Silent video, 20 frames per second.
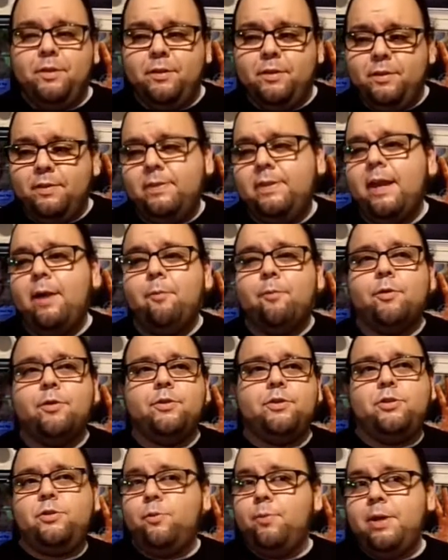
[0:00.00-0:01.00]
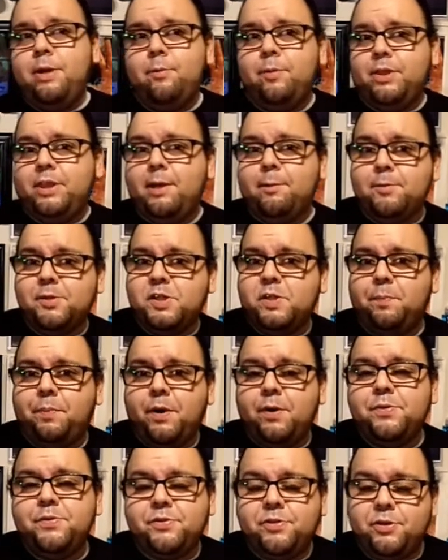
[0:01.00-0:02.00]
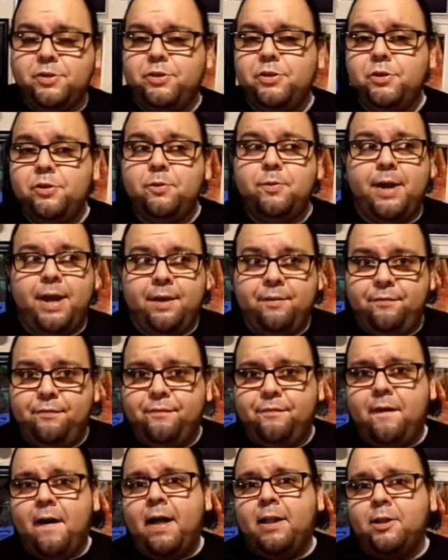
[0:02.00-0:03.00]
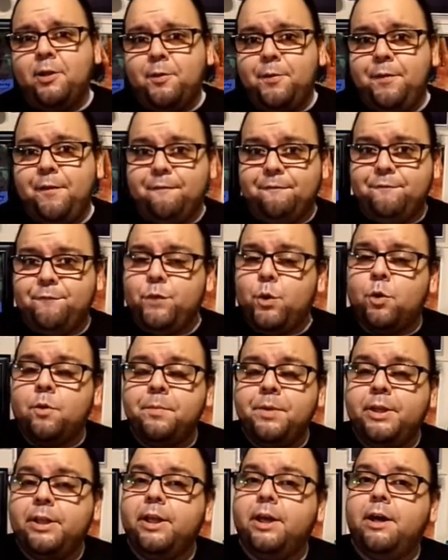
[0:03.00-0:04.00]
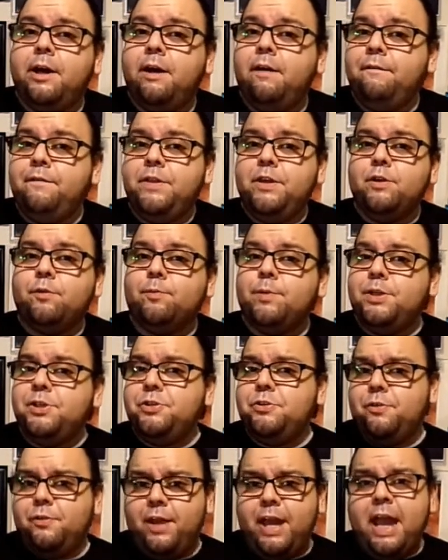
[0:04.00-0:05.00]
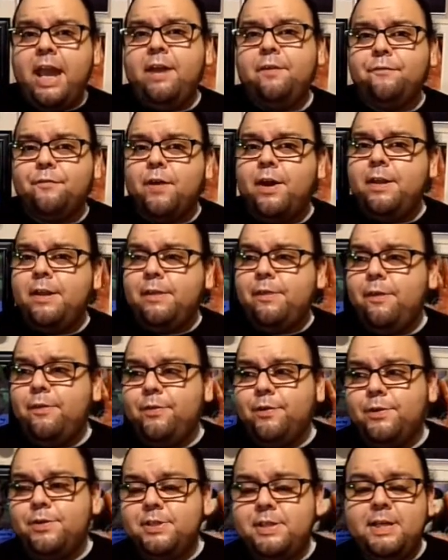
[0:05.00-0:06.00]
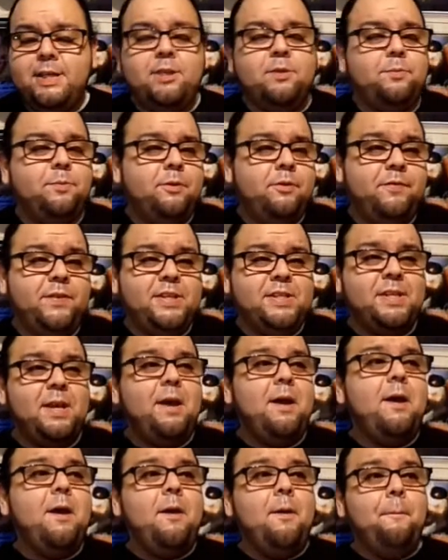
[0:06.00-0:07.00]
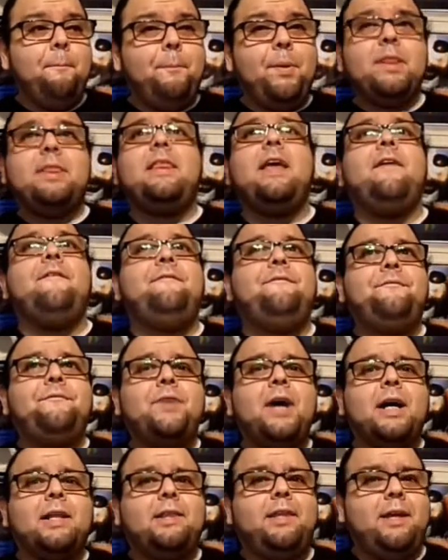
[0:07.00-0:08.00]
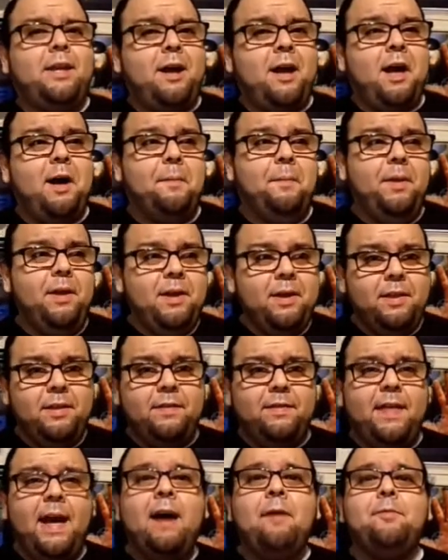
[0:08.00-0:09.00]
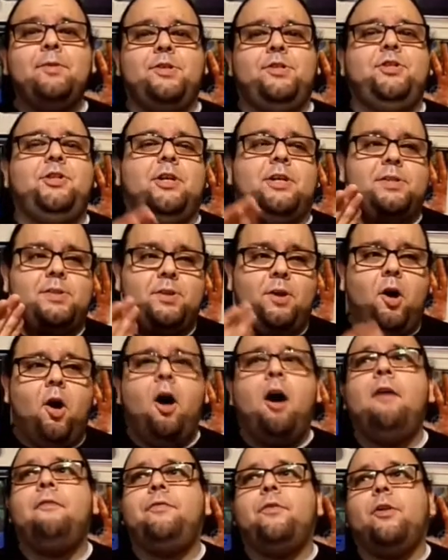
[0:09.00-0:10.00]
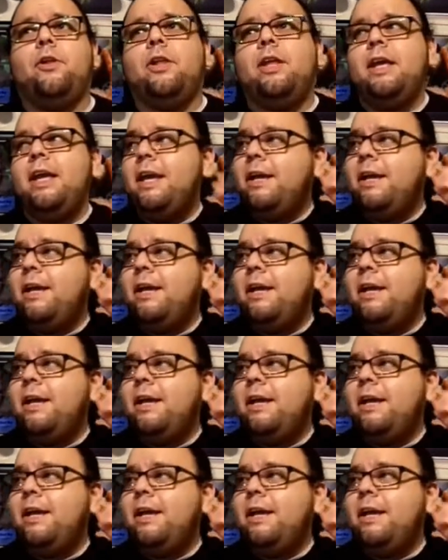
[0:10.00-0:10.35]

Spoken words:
they were doing what they were supposed to do and followed the formula of the original 8 Friday the 13th movies, but they fucked it up. That was just awful.